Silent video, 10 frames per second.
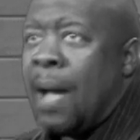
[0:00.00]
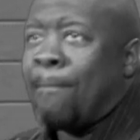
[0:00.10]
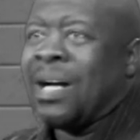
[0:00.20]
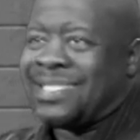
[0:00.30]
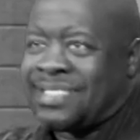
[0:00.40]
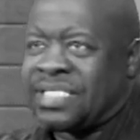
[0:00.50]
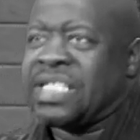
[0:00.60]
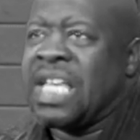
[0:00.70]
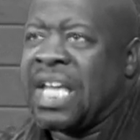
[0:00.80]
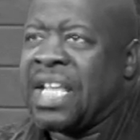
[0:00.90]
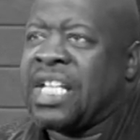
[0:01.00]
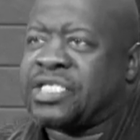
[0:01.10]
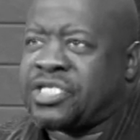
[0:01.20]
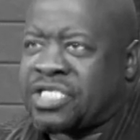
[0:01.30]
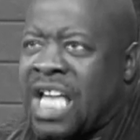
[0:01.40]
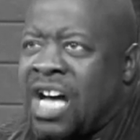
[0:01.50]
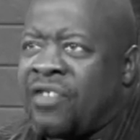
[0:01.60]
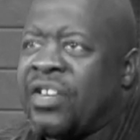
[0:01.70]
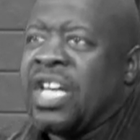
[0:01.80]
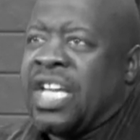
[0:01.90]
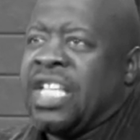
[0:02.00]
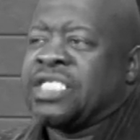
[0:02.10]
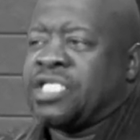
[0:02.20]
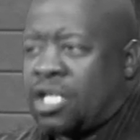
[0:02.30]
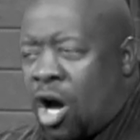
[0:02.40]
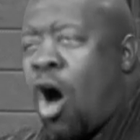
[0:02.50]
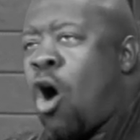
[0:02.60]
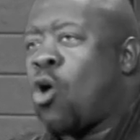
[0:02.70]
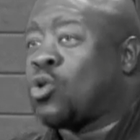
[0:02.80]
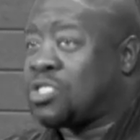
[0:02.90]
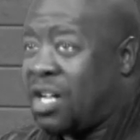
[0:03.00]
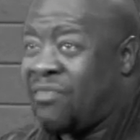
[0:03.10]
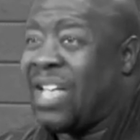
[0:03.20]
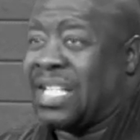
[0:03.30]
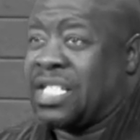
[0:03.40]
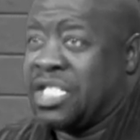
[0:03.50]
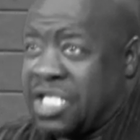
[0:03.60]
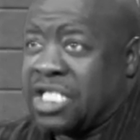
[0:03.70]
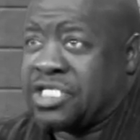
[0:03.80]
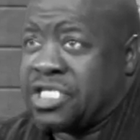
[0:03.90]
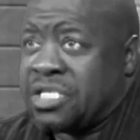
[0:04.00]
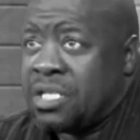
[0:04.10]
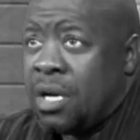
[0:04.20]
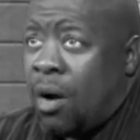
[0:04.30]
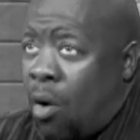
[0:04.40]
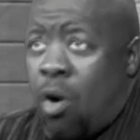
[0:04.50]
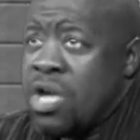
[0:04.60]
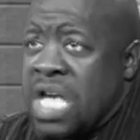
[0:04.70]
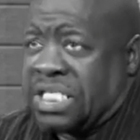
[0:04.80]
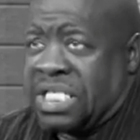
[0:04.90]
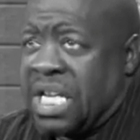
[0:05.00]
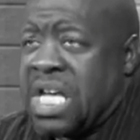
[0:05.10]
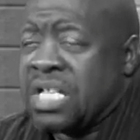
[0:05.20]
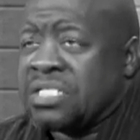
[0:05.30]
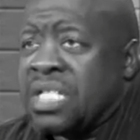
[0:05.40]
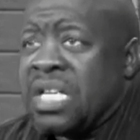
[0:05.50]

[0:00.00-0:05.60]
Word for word: But sin itself is the cause of that condition. Oh, yes, it is.